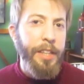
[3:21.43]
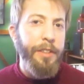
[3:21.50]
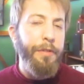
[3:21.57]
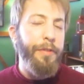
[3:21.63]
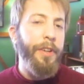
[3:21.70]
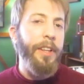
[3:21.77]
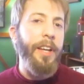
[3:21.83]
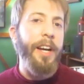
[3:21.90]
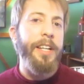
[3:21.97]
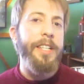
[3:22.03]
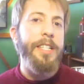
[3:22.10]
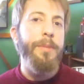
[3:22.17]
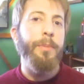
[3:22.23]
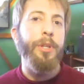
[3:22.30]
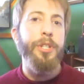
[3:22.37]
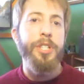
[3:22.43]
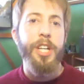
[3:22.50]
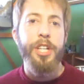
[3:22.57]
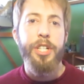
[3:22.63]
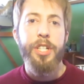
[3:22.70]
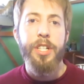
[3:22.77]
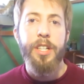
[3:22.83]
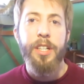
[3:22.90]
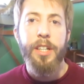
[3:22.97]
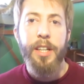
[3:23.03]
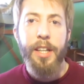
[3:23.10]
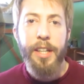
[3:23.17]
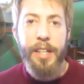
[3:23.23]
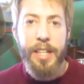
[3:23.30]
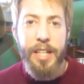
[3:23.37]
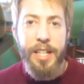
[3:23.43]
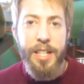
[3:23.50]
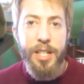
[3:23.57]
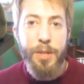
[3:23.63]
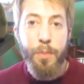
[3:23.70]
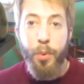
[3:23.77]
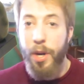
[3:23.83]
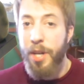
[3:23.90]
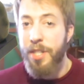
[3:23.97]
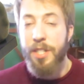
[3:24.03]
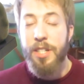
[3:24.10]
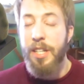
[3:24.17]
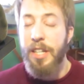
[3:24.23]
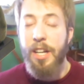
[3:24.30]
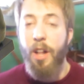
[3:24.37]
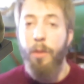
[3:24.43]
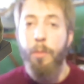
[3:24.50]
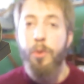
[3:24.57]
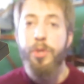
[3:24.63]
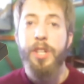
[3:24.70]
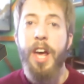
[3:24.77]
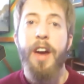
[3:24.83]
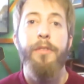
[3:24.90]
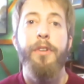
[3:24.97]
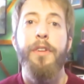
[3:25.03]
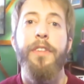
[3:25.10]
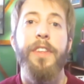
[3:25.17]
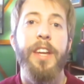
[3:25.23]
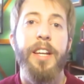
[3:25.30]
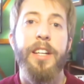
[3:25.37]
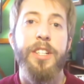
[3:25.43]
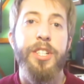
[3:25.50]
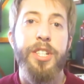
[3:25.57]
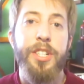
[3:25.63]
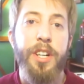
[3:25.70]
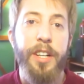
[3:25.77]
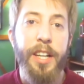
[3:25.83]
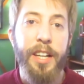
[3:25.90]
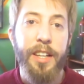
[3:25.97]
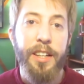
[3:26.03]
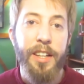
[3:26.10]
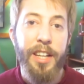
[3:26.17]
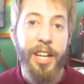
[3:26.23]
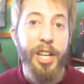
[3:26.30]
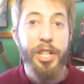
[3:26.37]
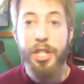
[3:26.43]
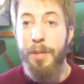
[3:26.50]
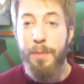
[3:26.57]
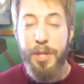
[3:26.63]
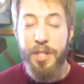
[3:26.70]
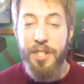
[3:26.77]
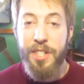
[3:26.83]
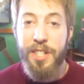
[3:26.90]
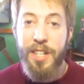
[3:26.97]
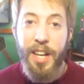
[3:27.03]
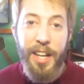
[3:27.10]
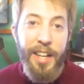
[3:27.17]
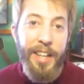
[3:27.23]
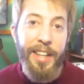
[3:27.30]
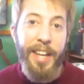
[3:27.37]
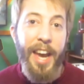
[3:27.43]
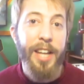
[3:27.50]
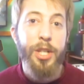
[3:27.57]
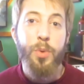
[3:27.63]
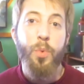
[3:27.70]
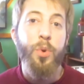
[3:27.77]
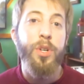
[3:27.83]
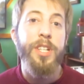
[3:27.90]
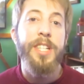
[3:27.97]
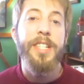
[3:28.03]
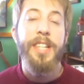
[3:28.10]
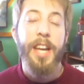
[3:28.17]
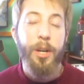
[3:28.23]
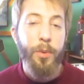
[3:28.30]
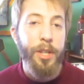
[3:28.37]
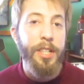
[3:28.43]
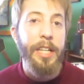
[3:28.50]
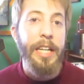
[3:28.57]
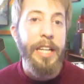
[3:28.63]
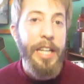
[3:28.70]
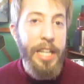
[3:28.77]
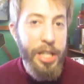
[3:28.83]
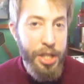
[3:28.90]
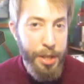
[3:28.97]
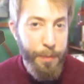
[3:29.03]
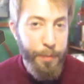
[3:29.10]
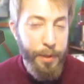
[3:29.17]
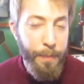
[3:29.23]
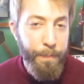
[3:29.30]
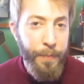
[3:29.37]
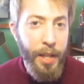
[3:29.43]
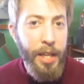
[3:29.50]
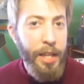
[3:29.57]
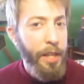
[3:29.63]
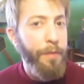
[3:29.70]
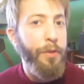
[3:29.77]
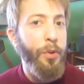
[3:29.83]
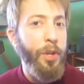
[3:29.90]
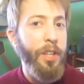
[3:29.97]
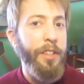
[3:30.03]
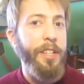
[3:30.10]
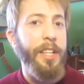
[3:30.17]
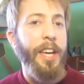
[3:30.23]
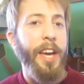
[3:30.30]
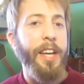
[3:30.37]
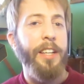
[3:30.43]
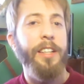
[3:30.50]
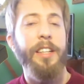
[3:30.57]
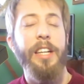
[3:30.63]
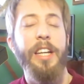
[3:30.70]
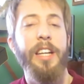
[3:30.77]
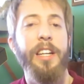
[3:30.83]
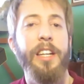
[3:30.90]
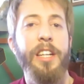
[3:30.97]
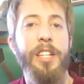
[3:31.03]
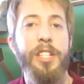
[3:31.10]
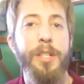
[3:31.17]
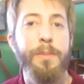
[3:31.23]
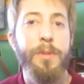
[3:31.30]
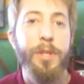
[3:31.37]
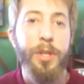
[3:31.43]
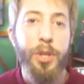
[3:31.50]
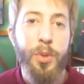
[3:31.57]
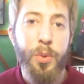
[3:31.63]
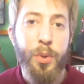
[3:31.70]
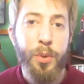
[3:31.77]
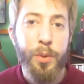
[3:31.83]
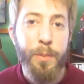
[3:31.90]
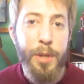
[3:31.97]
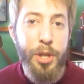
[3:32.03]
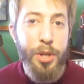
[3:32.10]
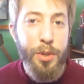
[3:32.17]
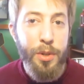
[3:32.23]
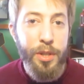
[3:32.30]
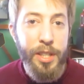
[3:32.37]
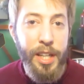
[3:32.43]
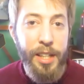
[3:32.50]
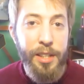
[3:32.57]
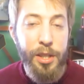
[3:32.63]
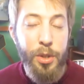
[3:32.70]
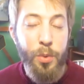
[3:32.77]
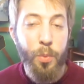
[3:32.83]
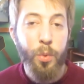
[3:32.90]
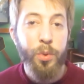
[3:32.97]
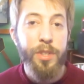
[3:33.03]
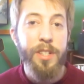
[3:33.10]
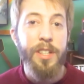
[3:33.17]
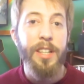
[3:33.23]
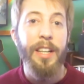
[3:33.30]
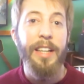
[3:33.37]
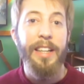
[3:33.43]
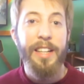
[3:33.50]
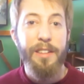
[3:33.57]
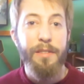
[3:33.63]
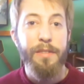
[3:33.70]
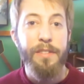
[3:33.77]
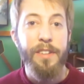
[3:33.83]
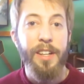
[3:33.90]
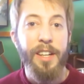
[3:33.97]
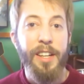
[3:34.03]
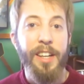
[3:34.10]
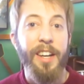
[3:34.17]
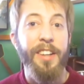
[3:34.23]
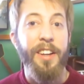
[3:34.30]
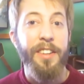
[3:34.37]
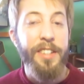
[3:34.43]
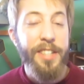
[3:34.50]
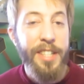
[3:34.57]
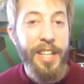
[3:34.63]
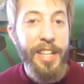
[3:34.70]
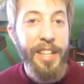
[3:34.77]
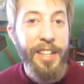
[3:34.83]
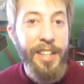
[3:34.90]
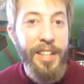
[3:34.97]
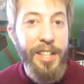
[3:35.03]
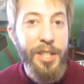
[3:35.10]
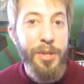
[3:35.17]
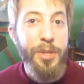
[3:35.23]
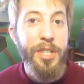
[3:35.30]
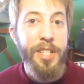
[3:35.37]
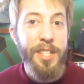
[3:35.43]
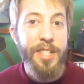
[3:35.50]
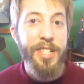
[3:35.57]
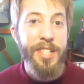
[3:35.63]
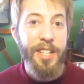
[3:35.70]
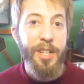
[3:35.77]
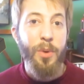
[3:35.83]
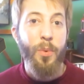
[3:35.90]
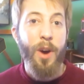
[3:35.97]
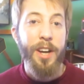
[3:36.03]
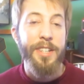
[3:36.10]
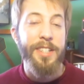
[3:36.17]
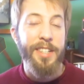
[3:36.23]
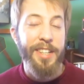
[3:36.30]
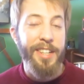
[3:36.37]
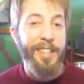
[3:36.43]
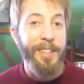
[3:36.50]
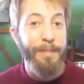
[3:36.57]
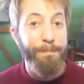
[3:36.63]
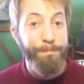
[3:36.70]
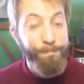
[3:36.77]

The feline symbolization is present in almost everything concerning Egyptians. Cats were sacred in Egypt. If you killed a cat in Egypt, you could be sure that you wouldn't live another day to see the sun rise again.